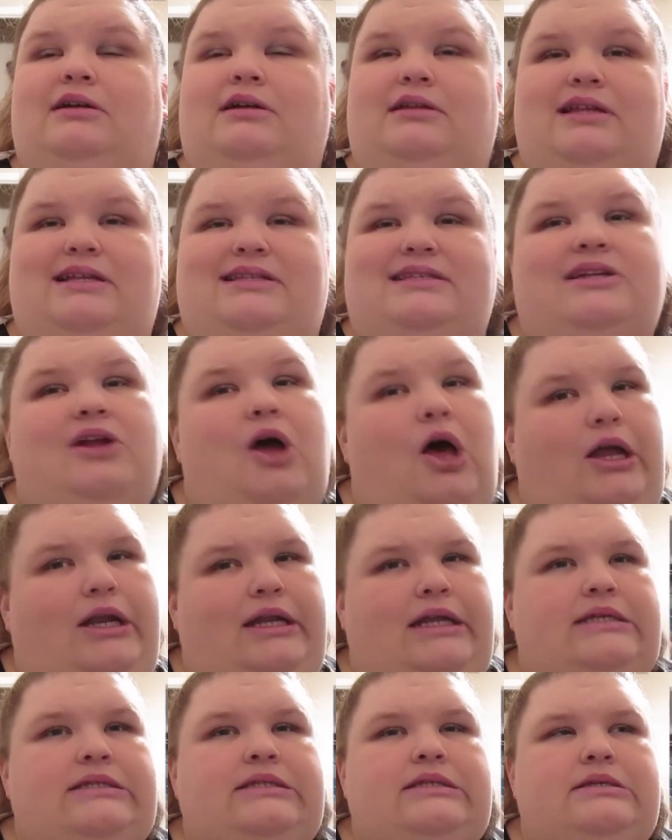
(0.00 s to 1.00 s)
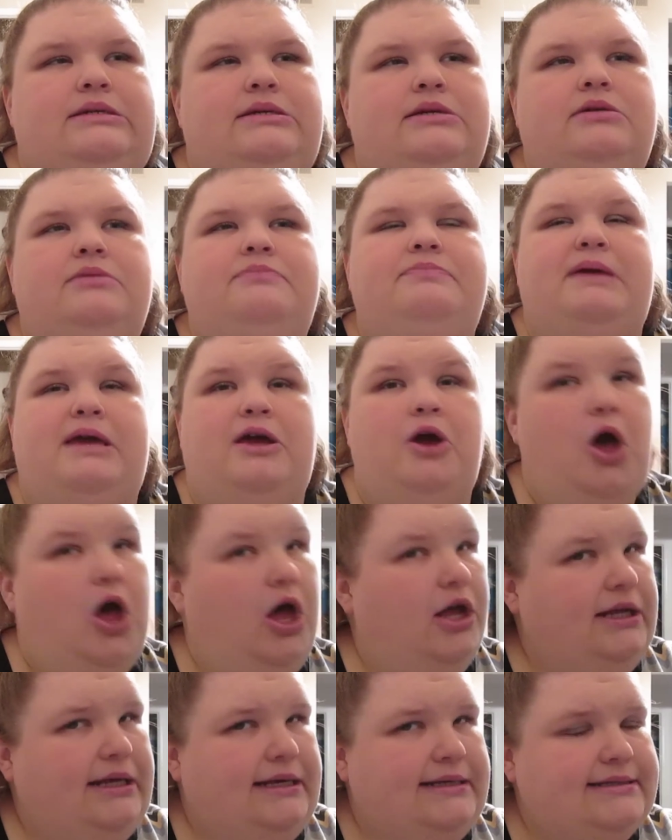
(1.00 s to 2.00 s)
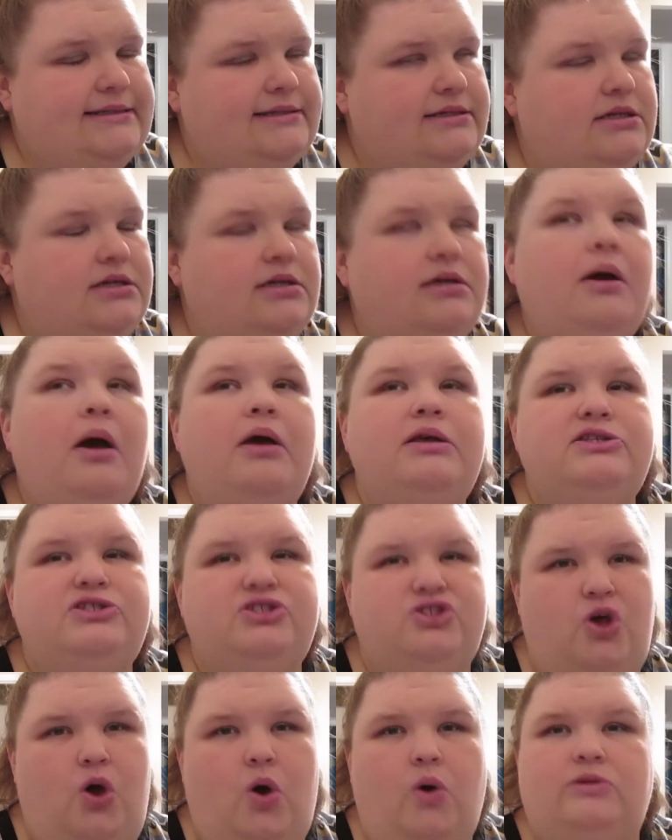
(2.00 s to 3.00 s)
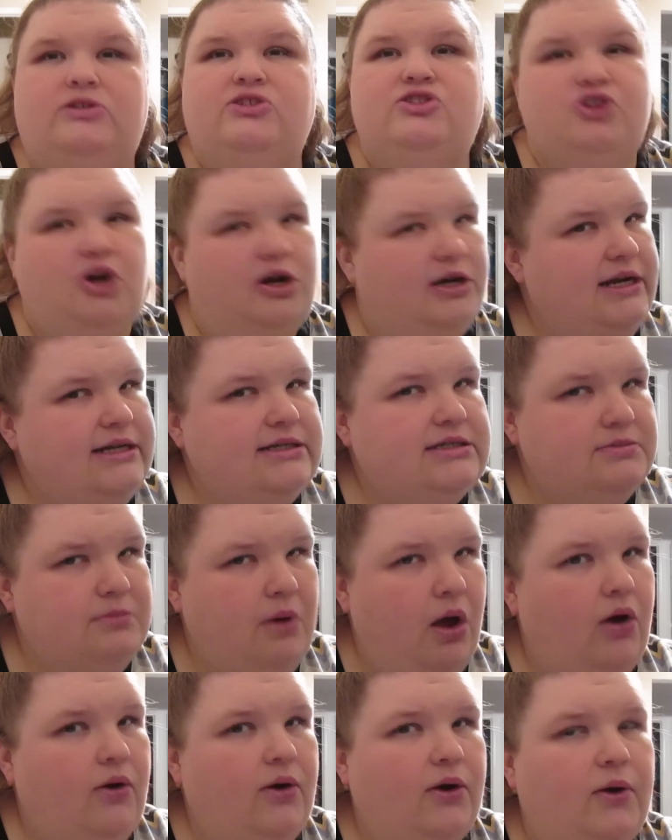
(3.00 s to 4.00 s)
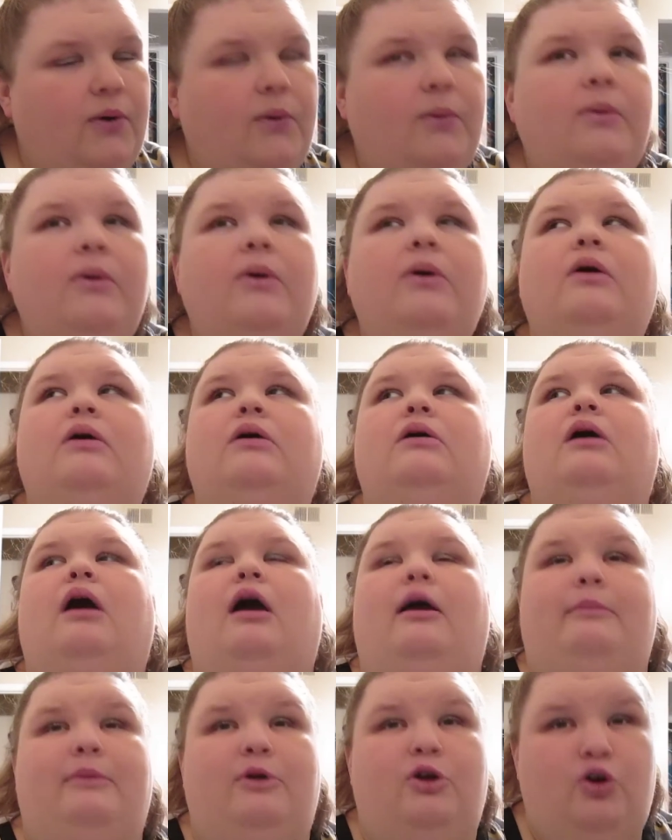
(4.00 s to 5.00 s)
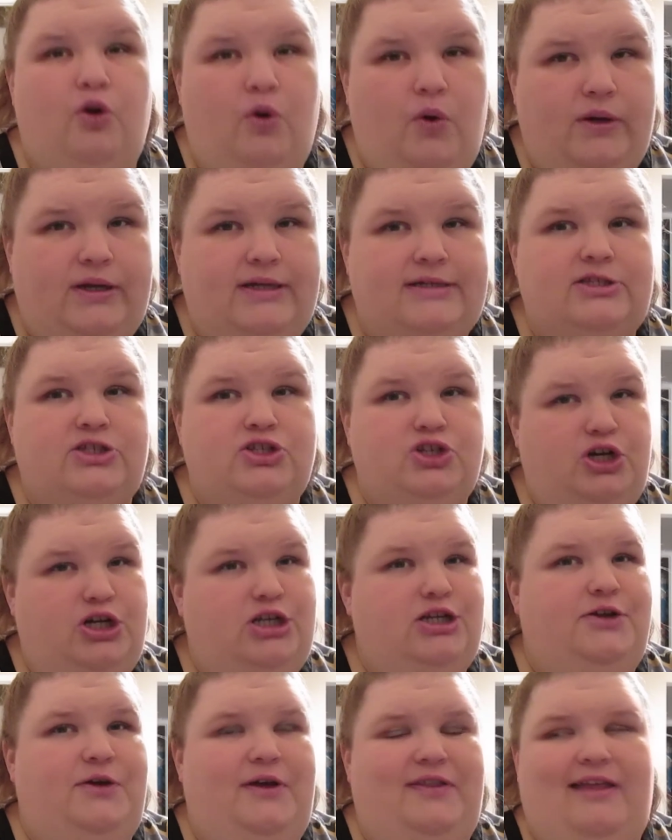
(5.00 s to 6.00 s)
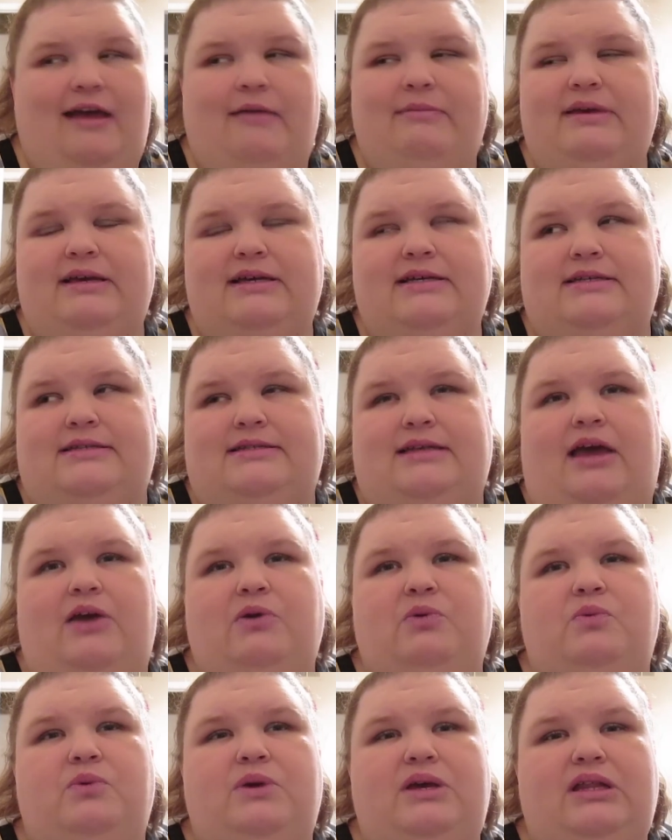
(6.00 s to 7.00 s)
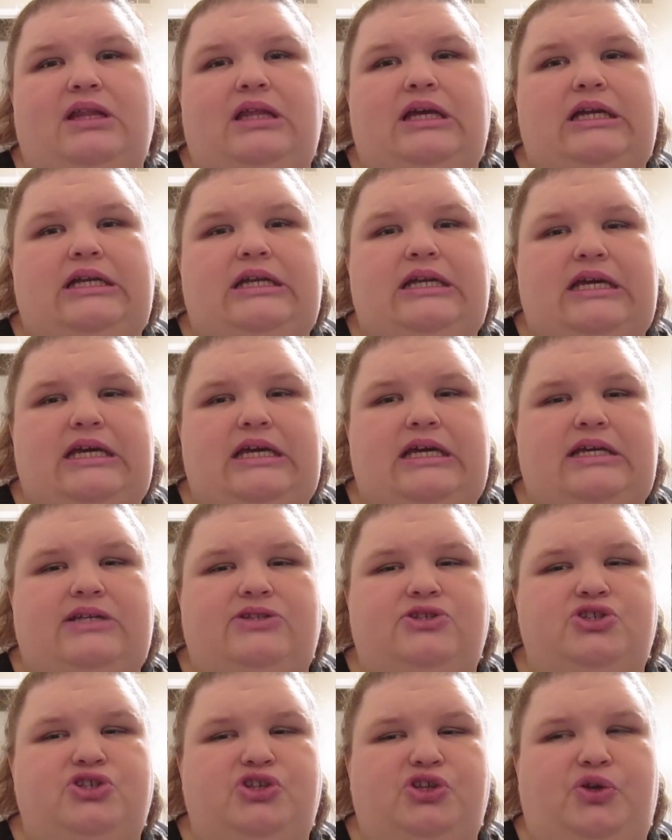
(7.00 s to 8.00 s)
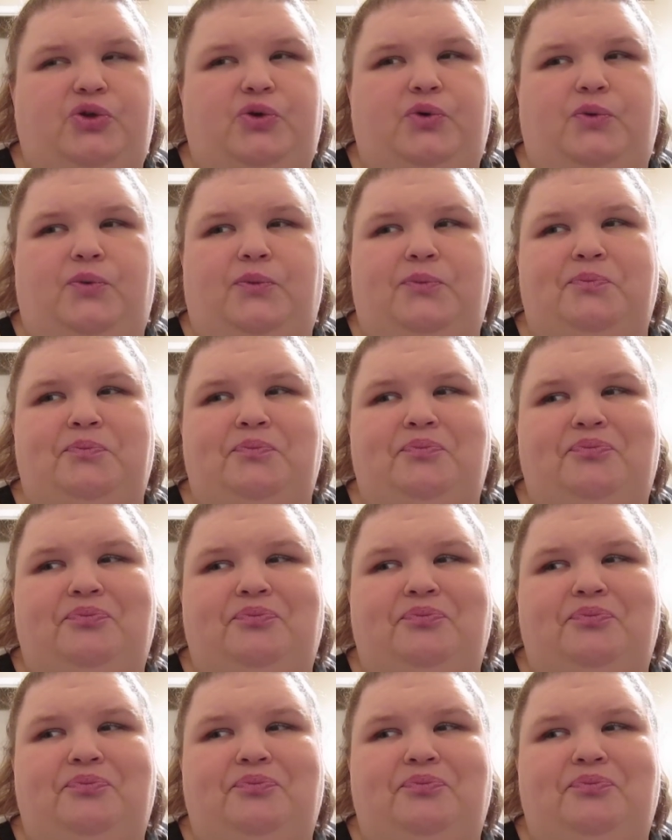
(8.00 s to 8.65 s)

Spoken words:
That's being honest. So starting tomorrow, I'm going to start doing that because I really need to,